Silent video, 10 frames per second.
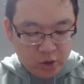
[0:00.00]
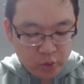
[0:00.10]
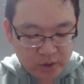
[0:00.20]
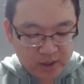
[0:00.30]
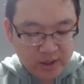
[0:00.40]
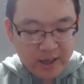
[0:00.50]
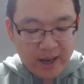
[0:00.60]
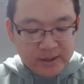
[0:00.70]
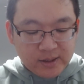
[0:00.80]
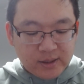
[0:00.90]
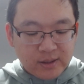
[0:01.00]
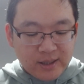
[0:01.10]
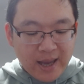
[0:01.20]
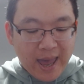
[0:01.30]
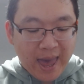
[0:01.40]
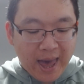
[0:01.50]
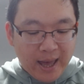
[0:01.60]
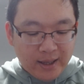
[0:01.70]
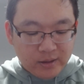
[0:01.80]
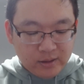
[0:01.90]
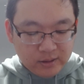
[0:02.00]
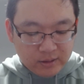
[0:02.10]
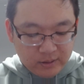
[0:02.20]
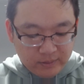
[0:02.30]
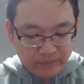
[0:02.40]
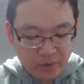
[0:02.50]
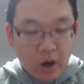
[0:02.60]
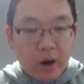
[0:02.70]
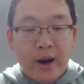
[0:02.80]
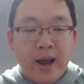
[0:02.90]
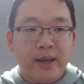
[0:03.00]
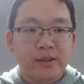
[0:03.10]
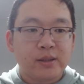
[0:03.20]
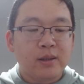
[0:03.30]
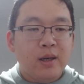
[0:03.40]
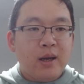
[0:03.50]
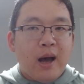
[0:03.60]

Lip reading: UTES, and RS,